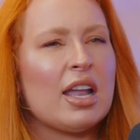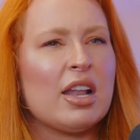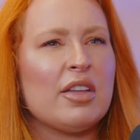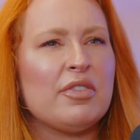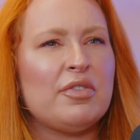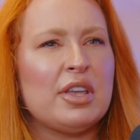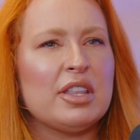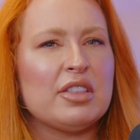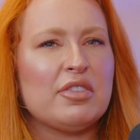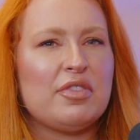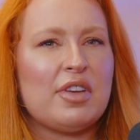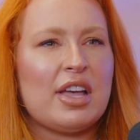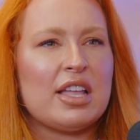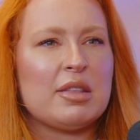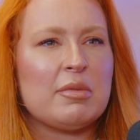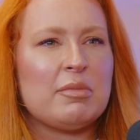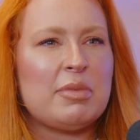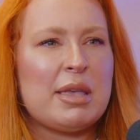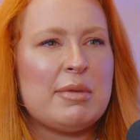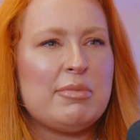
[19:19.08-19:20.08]
and I think the
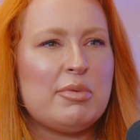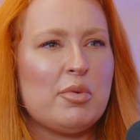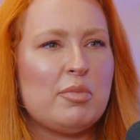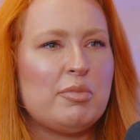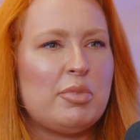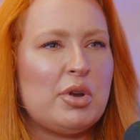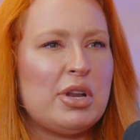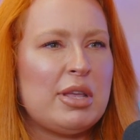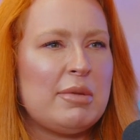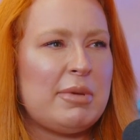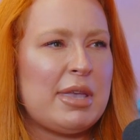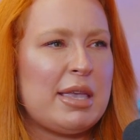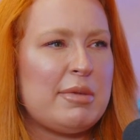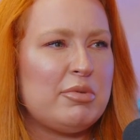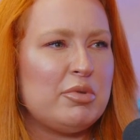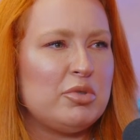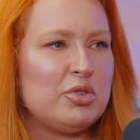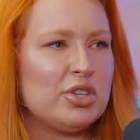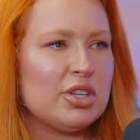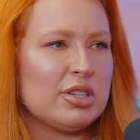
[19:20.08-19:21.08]
fact that people bully
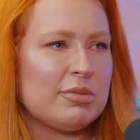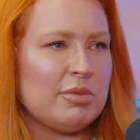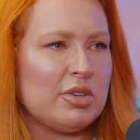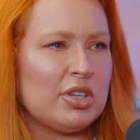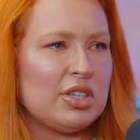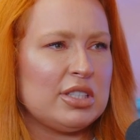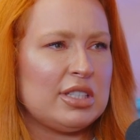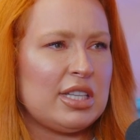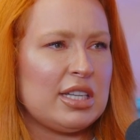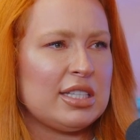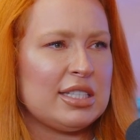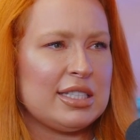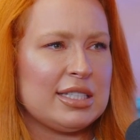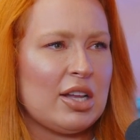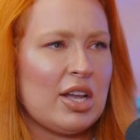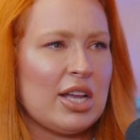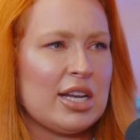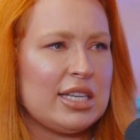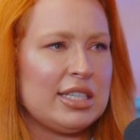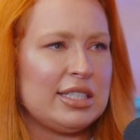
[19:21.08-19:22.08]
people just because they're
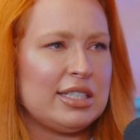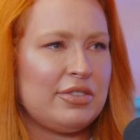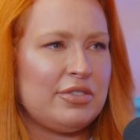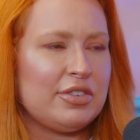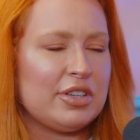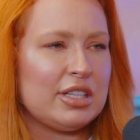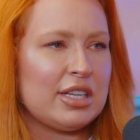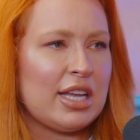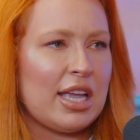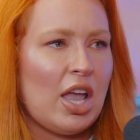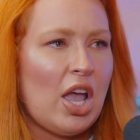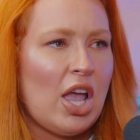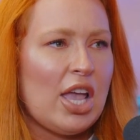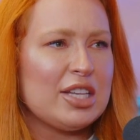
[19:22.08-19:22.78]
slightly different, like,